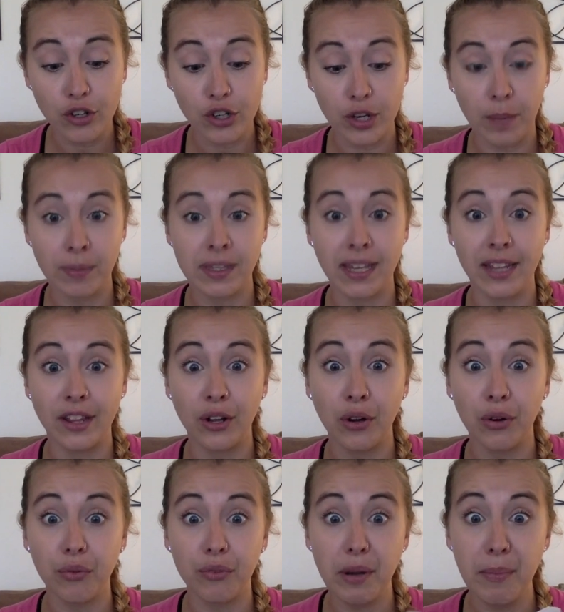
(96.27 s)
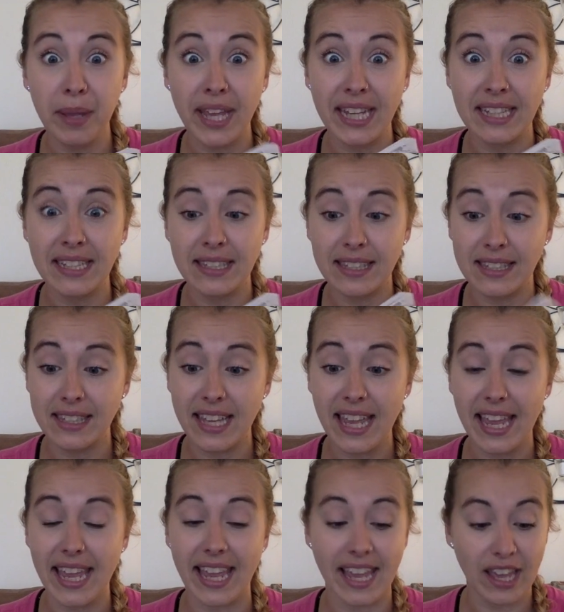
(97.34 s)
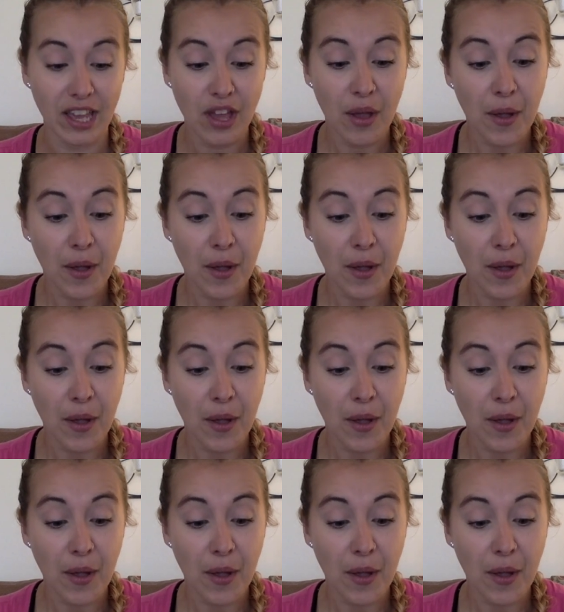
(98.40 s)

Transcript: ships in the Caribbean Sea.